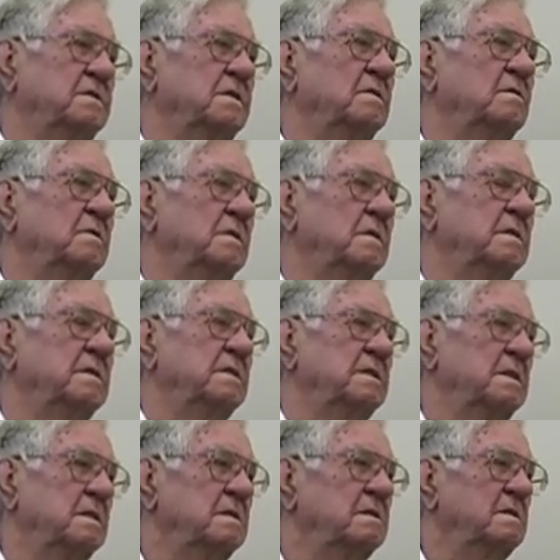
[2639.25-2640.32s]
going on in
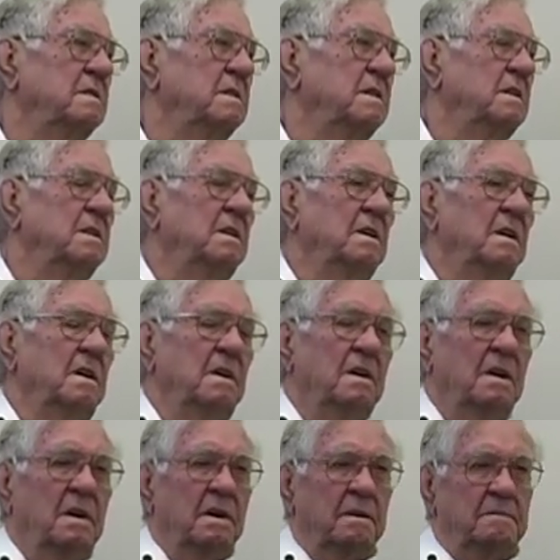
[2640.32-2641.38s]
there.
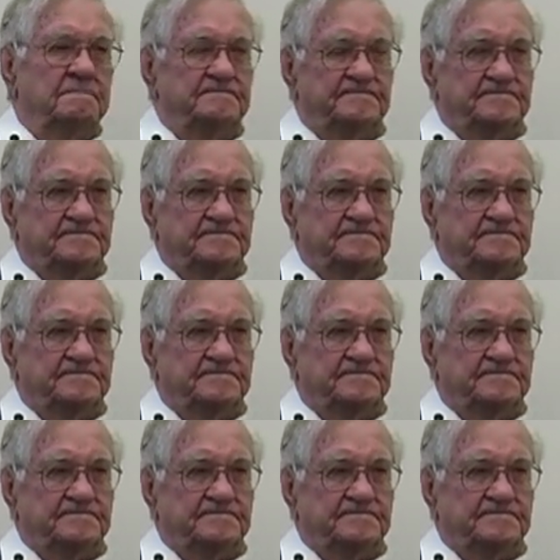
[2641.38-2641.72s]
Right.